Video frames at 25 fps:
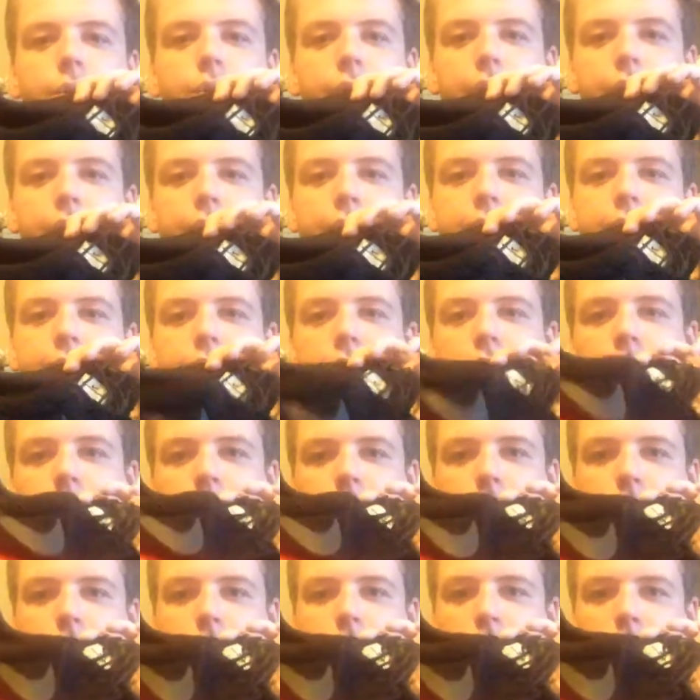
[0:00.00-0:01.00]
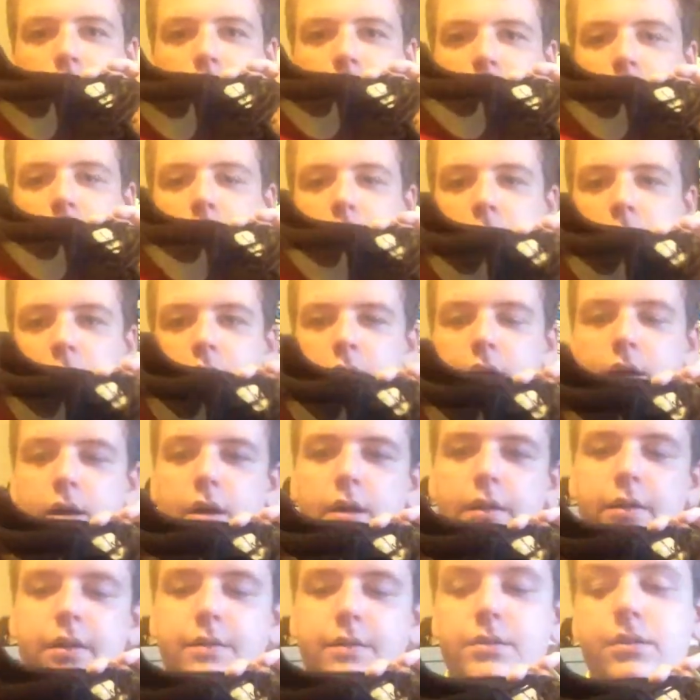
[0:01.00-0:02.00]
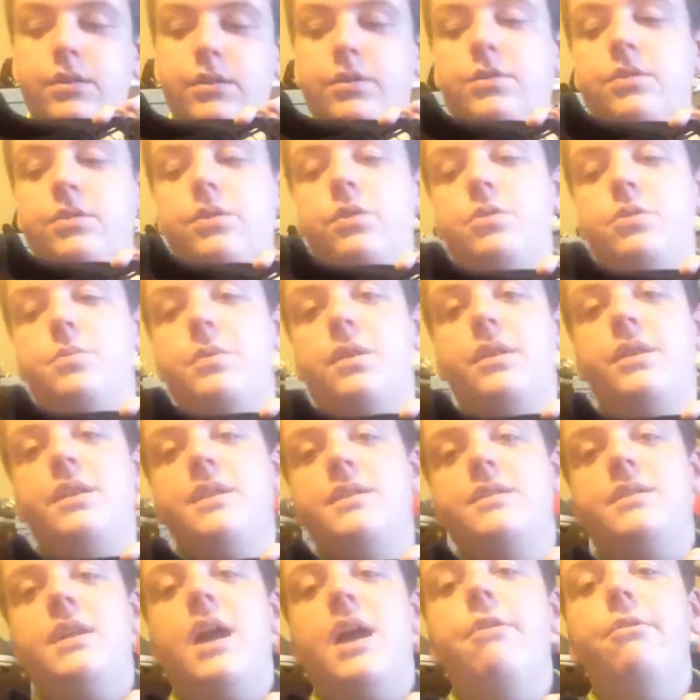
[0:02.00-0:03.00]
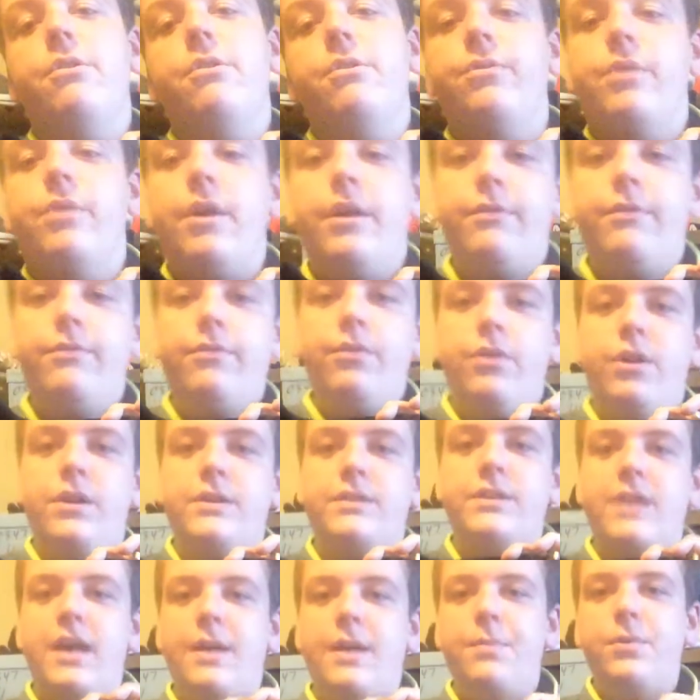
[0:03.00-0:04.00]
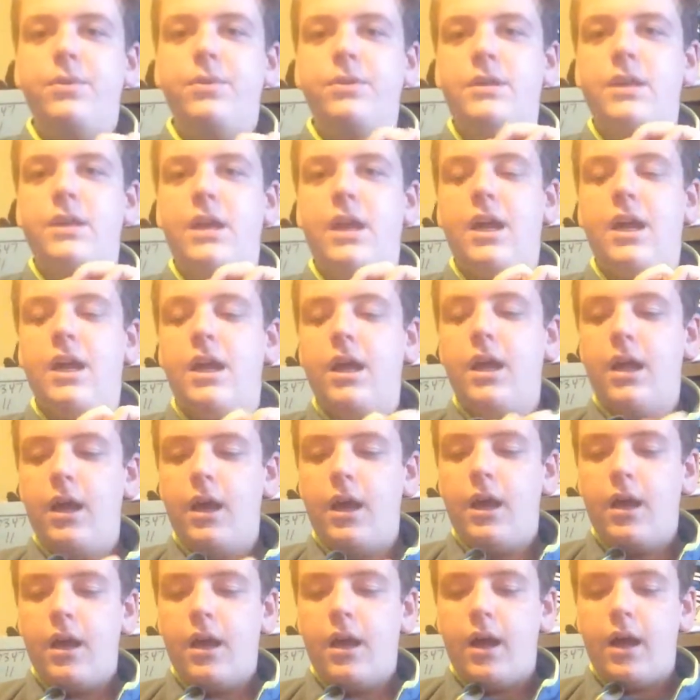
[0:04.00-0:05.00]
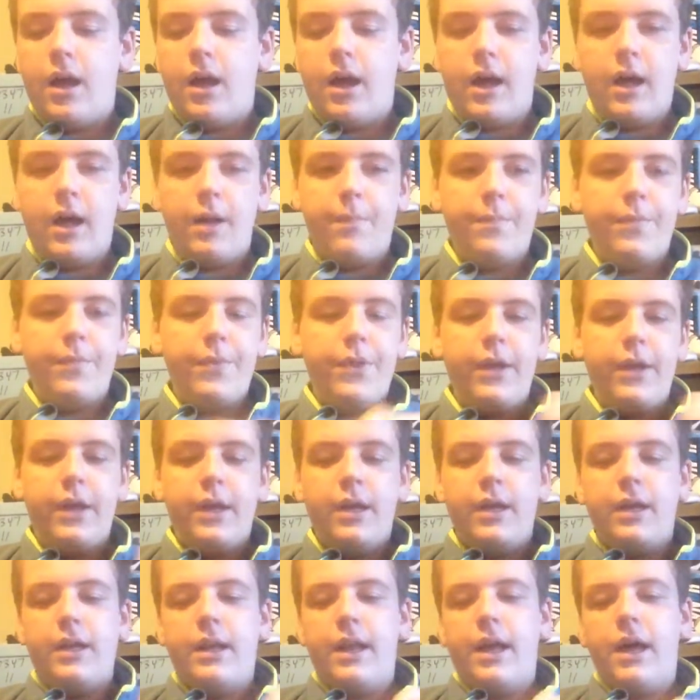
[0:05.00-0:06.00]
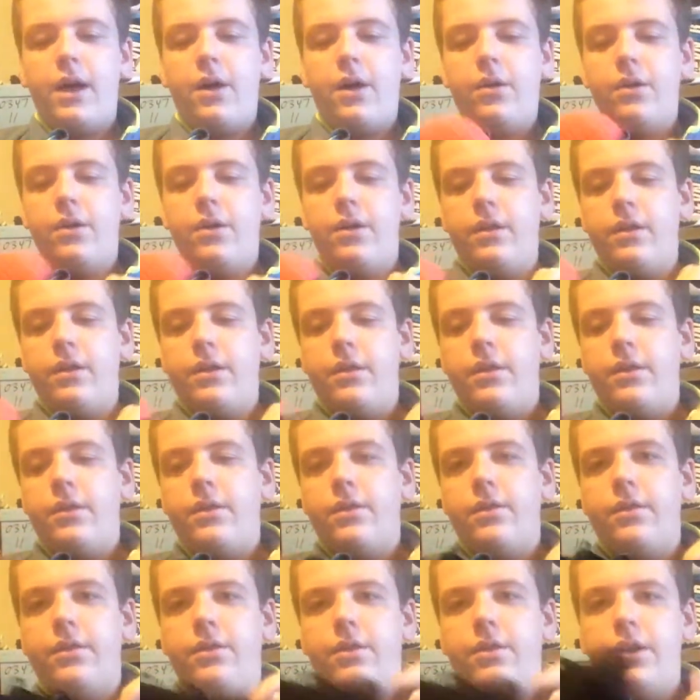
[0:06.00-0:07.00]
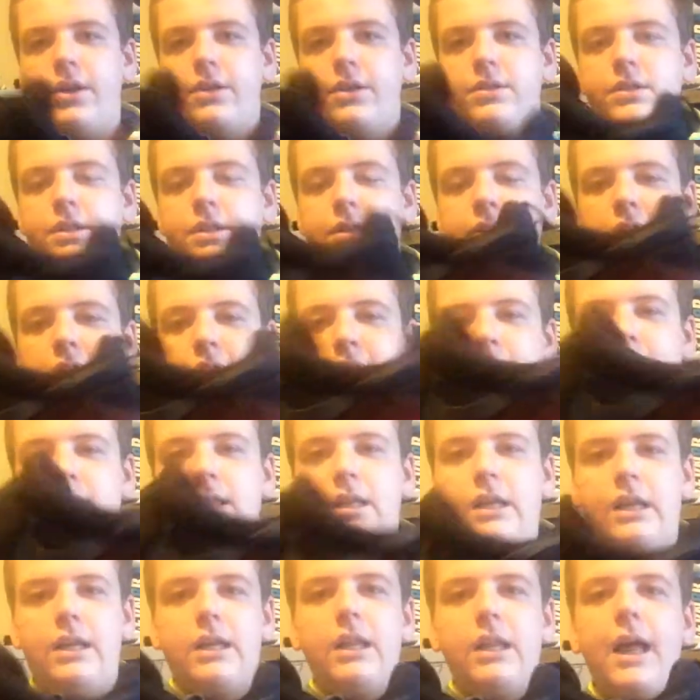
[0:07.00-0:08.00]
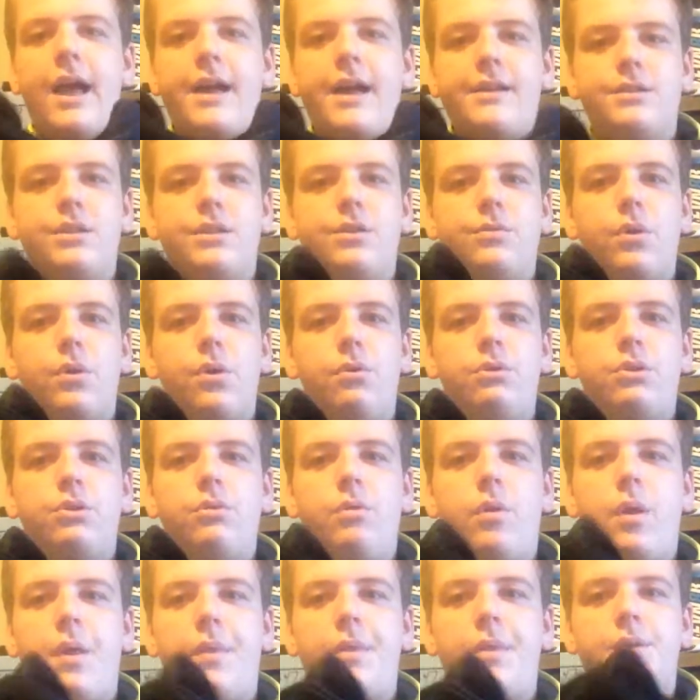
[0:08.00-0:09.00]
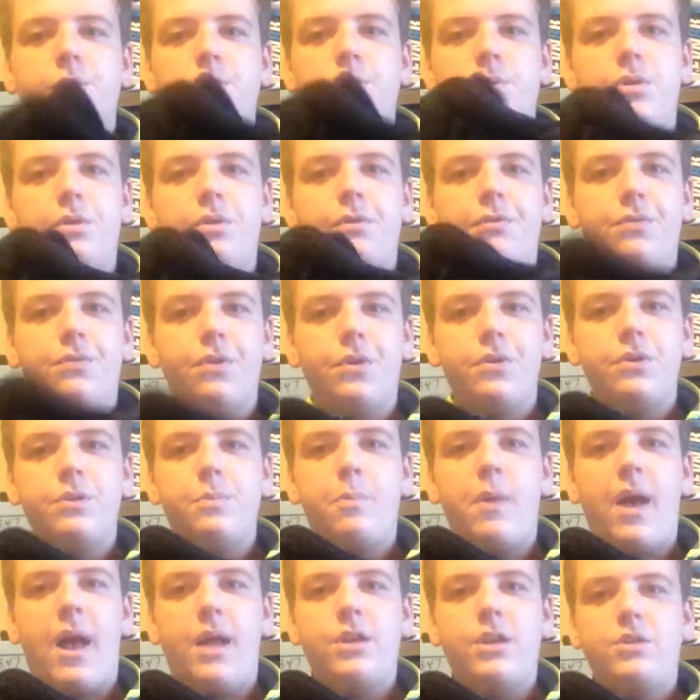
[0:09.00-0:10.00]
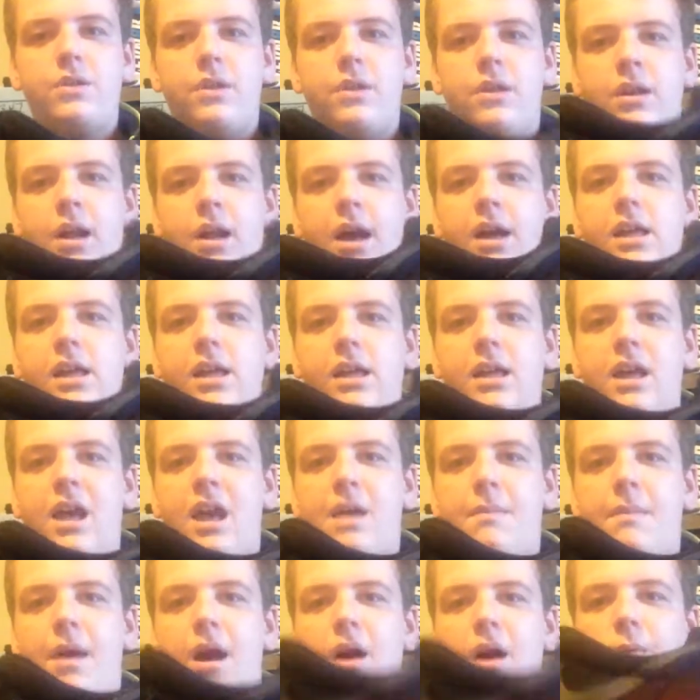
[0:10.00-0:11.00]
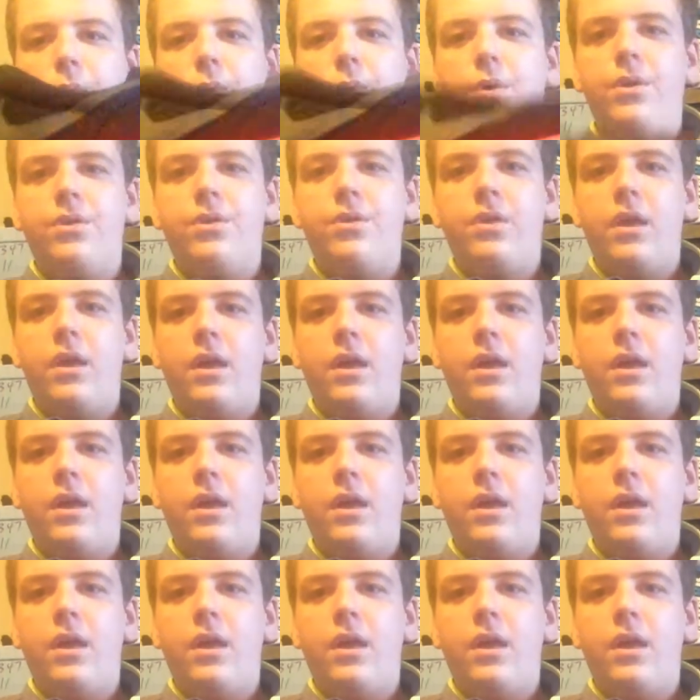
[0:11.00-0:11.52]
Red for, the Siren Red for an example today. Um, Now, this is like the classic Roshe Run. This was the first batch that Nike came out with.